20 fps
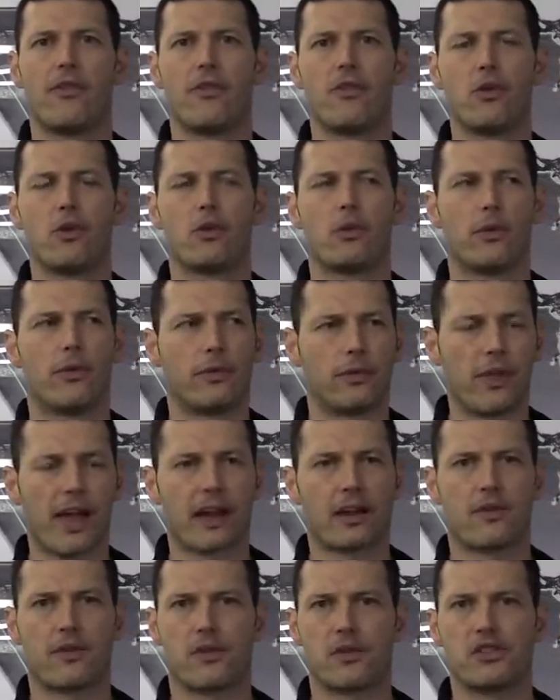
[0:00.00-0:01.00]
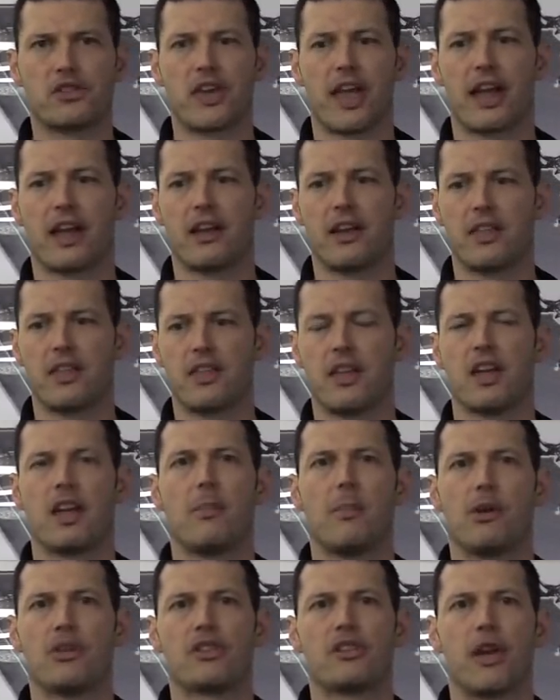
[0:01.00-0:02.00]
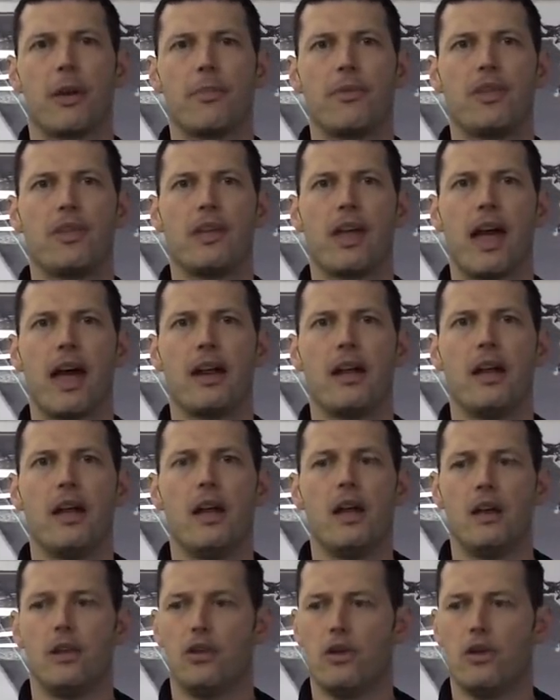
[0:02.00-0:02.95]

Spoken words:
if you can reflect for a second and think about something that